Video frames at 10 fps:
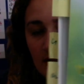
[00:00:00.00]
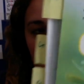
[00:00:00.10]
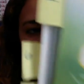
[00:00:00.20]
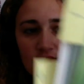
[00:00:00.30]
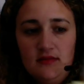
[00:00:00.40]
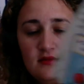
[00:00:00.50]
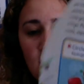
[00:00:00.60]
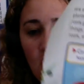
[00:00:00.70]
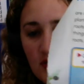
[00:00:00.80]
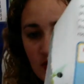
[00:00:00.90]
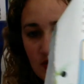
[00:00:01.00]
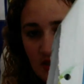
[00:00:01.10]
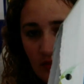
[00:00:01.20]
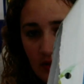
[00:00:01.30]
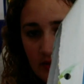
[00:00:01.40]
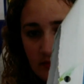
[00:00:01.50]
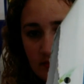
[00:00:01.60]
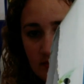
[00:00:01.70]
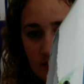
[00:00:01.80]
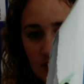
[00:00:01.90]
is also day 1,
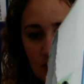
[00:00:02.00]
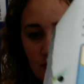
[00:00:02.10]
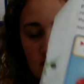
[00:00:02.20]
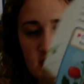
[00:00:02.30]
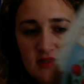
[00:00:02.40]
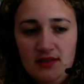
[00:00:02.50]
nutrients and